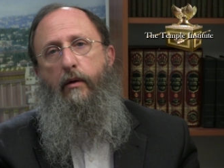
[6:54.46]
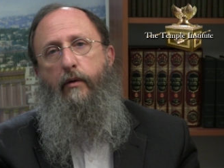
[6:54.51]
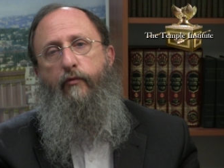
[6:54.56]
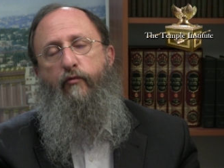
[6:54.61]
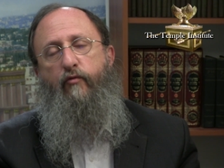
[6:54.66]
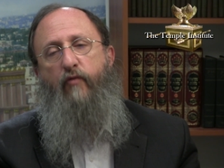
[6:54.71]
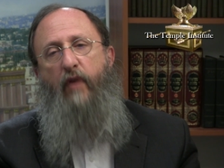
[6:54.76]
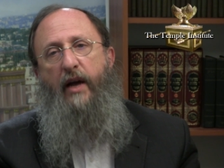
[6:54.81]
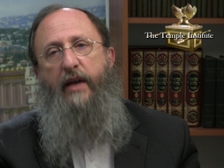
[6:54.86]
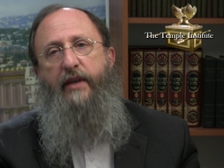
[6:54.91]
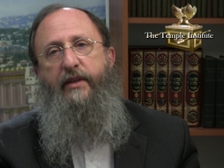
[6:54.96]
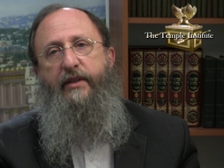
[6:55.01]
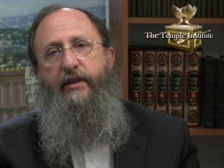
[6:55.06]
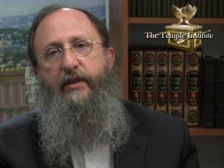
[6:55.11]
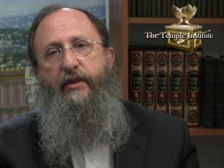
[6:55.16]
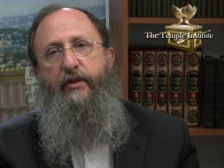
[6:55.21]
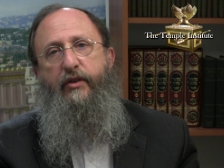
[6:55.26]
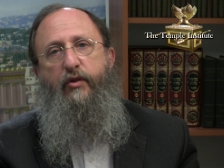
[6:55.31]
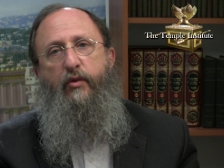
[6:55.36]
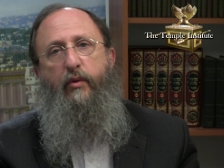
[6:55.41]

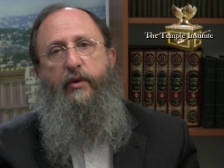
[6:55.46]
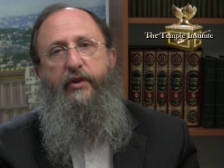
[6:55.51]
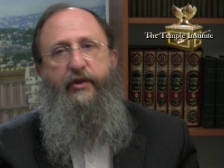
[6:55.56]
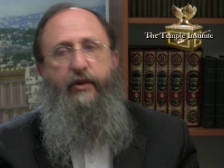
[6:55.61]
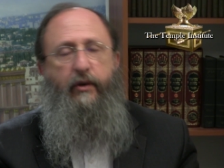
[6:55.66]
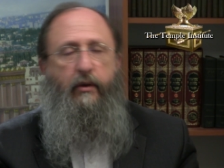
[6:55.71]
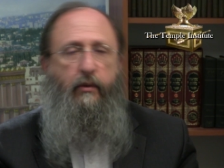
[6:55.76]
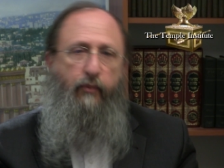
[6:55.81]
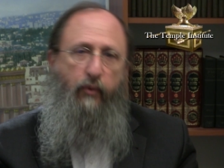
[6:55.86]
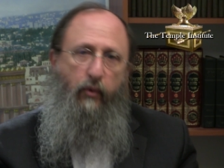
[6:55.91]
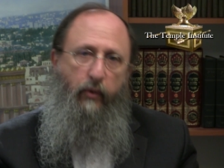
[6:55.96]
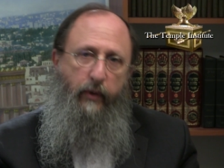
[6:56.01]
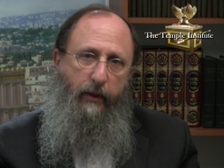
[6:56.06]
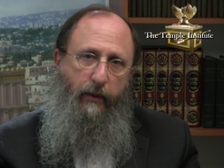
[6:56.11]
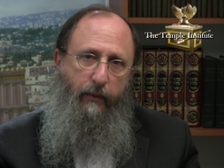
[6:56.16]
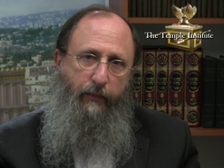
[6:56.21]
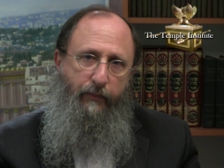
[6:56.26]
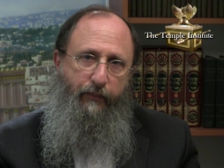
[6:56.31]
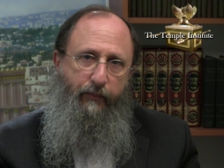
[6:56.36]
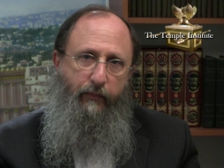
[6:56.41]
rises to a certain
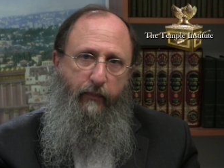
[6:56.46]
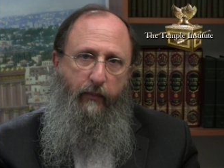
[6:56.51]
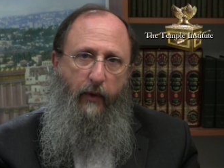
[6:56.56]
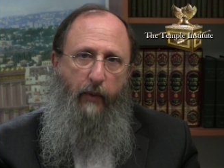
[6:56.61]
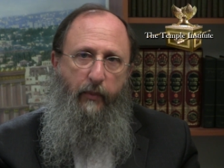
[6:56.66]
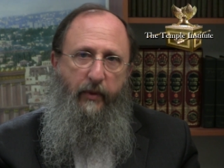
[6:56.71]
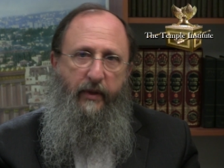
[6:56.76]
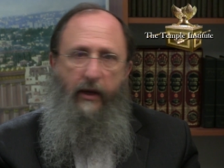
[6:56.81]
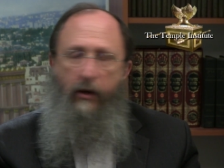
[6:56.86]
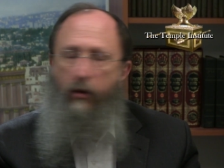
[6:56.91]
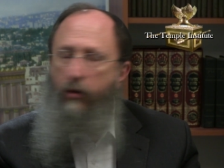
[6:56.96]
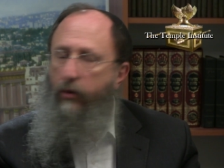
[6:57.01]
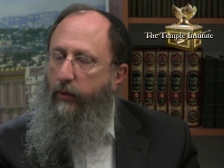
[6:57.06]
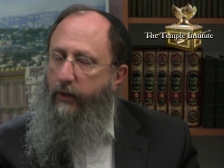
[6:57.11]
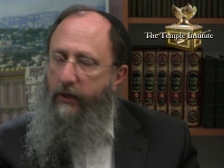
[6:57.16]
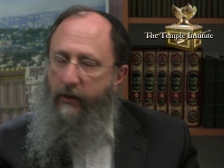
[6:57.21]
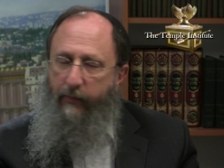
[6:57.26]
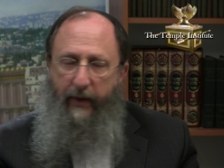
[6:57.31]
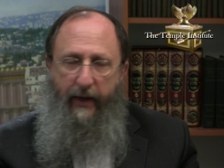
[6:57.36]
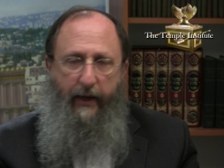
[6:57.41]
point, but then
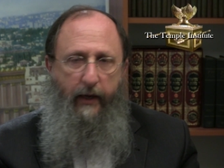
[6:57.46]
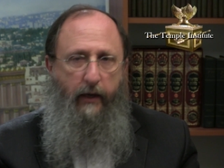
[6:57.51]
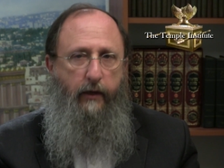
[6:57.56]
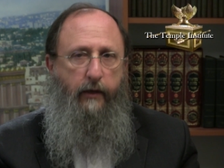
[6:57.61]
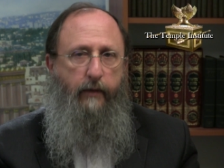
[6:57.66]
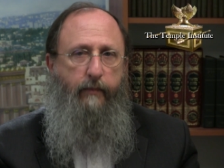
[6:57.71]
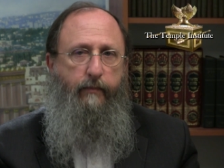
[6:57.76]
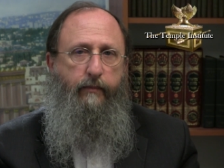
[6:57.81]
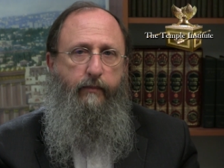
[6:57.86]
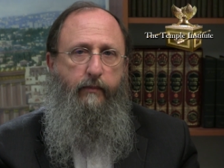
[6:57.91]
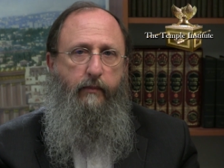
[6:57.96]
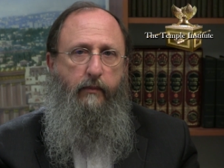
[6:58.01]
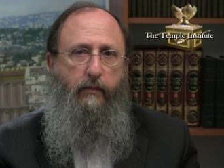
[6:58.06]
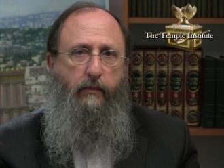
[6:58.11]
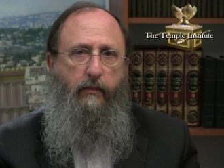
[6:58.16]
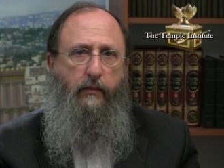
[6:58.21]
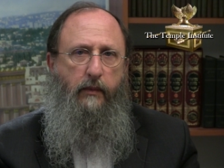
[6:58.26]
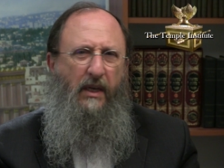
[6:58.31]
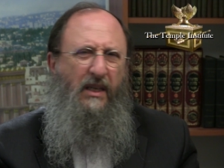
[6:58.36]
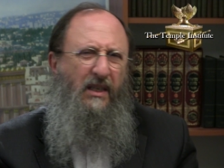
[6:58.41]
holds back,
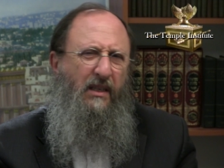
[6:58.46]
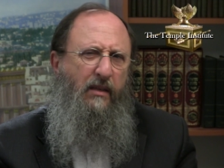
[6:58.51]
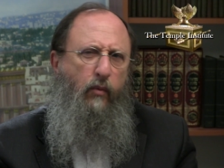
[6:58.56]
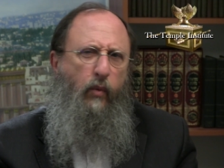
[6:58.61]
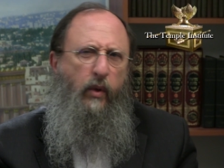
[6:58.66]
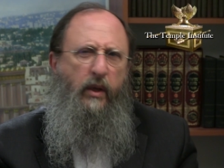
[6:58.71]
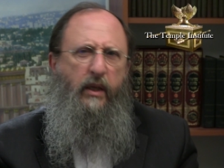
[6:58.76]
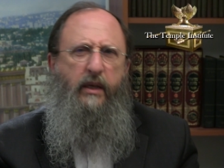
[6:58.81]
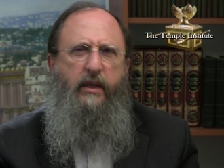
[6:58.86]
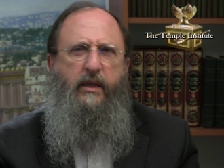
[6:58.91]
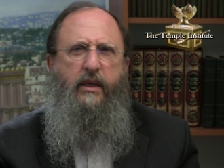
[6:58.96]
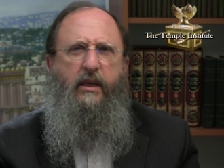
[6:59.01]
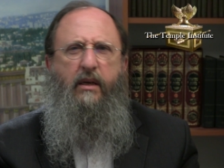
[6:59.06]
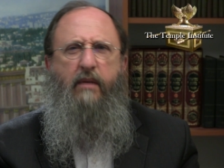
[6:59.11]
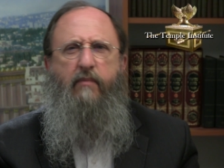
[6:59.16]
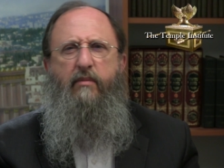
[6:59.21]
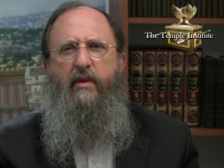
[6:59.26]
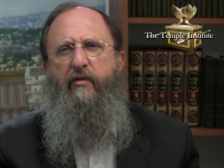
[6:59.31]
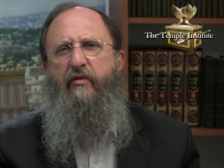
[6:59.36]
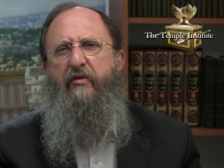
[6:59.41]
isn't willing to
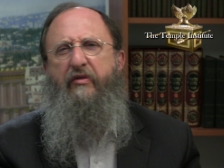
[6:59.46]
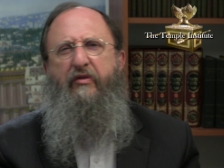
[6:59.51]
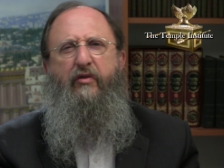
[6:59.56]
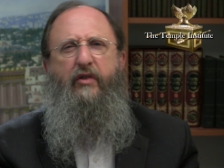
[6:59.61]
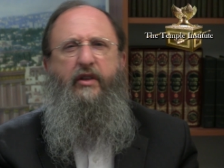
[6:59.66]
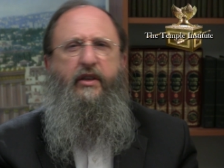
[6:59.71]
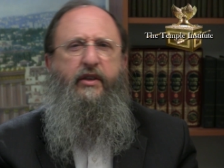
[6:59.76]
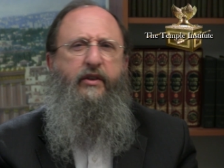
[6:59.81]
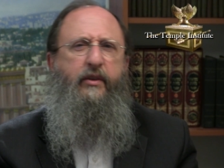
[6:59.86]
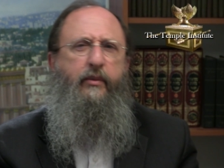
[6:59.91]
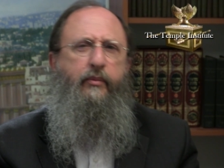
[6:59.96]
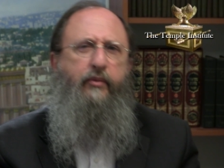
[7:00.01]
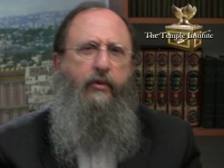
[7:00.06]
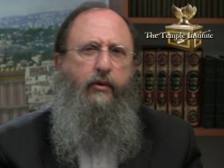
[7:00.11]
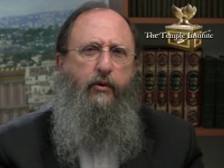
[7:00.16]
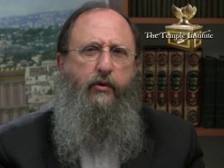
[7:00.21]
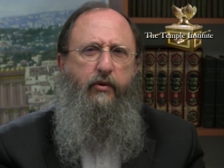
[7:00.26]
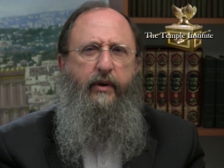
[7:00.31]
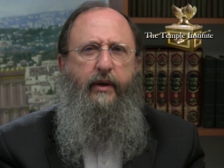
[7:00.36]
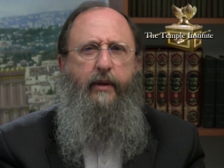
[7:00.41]
commit fully to the
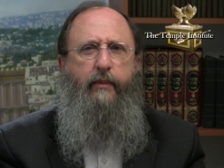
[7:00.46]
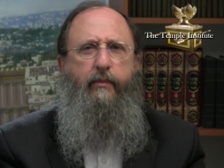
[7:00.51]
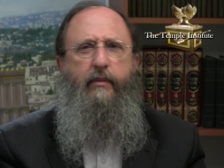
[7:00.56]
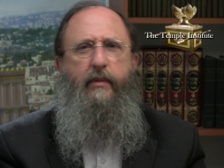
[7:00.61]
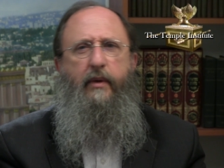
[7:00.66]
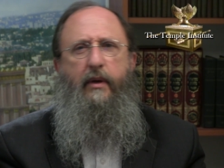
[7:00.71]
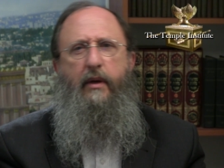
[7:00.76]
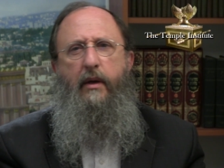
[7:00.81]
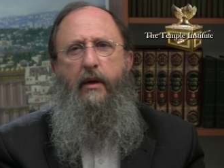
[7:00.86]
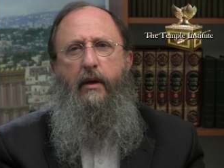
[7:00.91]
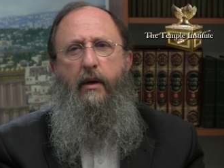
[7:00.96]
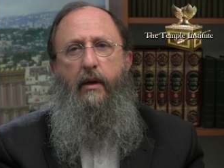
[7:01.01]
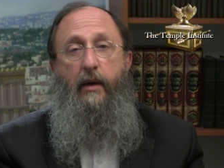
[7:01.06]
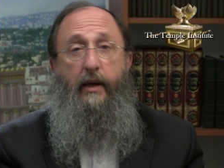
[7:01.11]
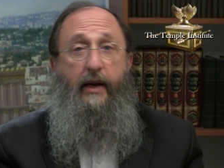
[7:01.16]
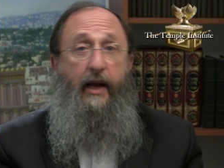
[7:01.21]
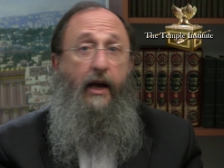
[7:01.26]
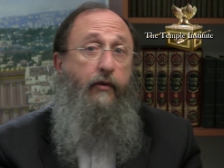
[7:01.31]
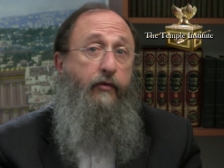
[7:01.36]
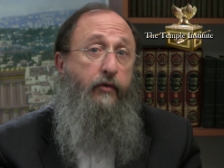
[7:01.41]
program.
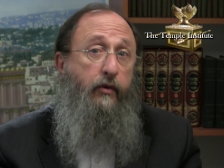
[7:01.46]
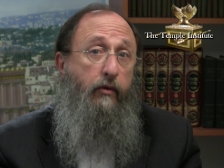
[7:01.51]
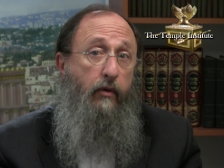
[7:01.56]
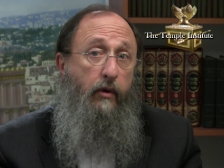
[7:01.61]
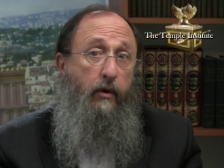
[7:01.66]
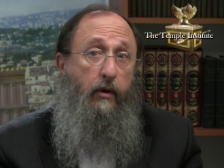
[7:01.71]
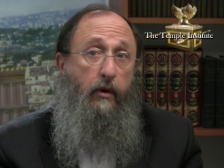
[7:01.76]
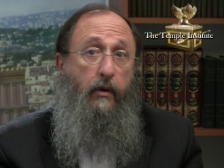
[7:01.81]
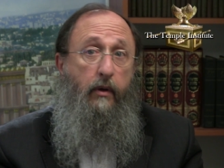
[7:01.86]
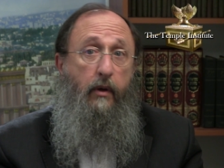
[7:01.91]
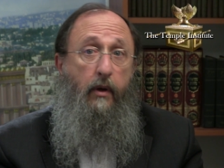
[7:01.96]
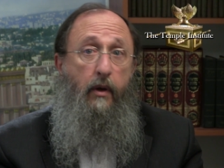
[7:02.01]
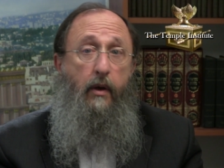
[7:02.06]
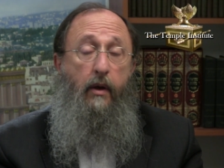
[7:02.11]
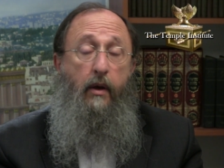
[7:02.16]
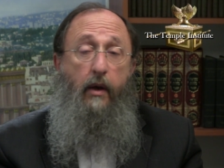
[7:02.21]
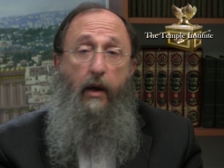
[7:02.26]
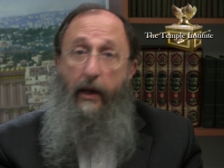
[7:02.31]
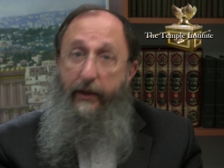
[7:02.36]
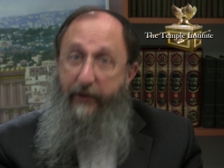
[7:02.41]
And after all,
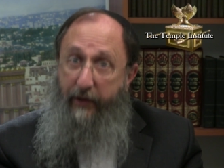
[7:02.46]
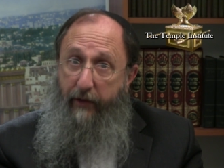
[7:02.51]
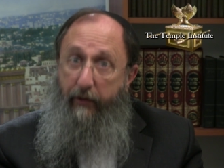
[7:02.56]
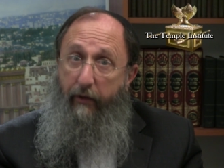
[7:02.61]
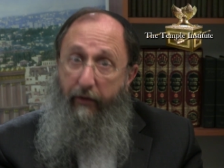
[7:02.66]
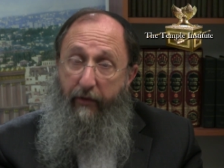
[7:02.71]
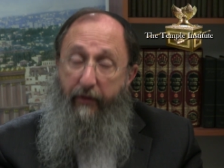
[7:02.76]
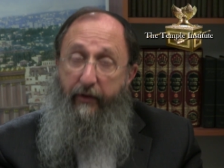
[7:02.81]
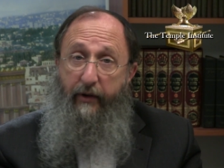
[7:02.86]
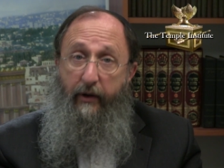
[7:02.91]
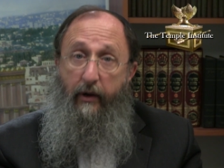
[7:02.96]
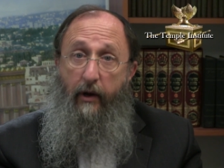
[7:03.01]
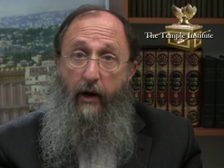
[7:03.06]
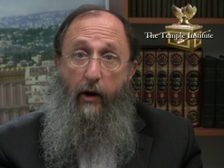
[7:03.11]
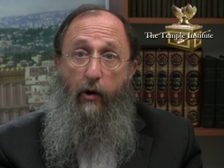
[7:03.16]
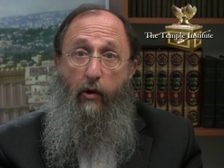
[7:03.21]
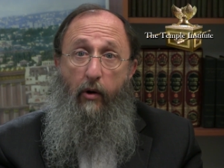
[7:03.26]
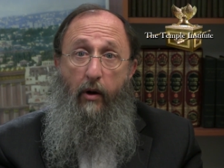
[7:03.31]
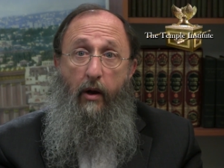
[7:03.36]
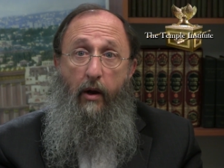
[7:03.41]
another thing
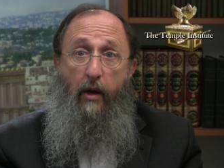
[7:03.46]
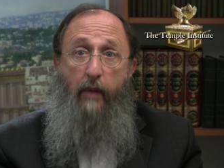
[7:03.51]
our